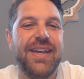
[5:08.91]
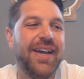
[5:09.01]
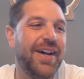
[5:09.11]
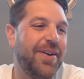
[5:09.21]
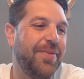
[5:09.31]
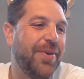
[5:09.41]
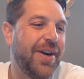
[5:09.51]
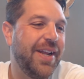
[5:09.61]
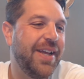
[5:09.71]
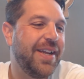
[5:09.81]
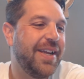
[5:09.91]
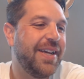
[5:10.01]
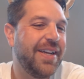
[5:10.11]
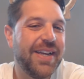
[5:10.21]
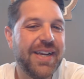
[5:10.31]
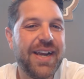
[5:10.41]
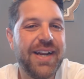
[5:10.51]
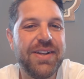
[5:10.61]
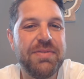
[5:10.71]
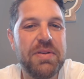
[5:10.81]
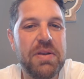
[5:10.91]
We're going to kind of